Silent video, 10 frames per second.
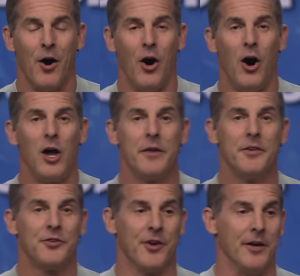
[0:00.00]
All of
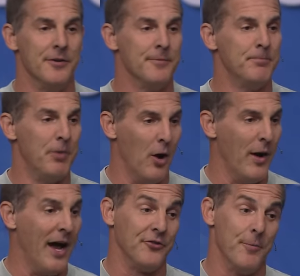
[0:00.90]
a sudden,
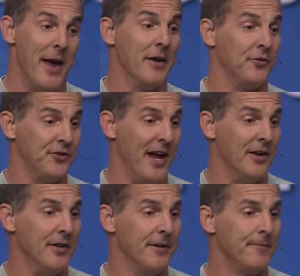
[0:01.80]
Boaz, a man of
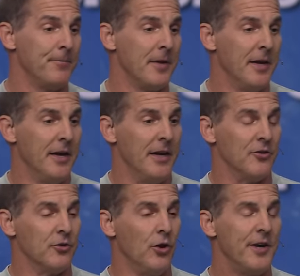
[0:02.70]
standing,
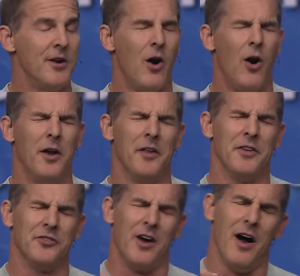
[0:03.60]
is looking on at
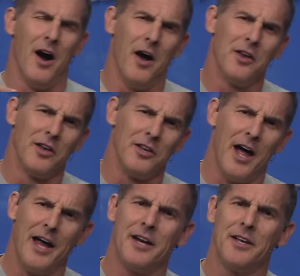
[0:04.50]
this
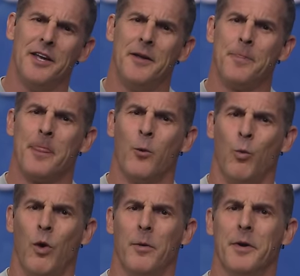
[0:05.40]
unlikely
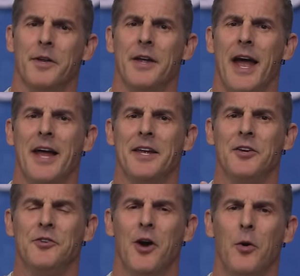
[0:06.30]
woman and he
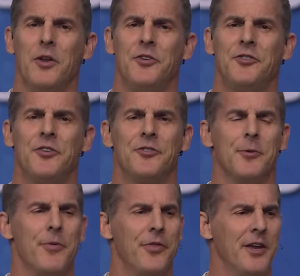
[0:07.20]
notices
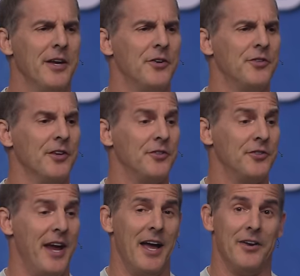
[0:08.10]
some things that
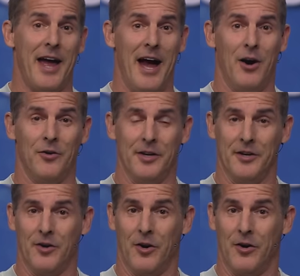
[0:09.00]
stand out
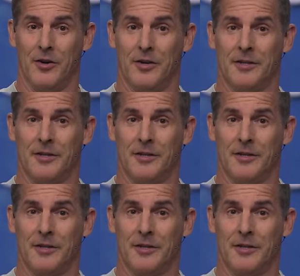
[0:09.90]
in her.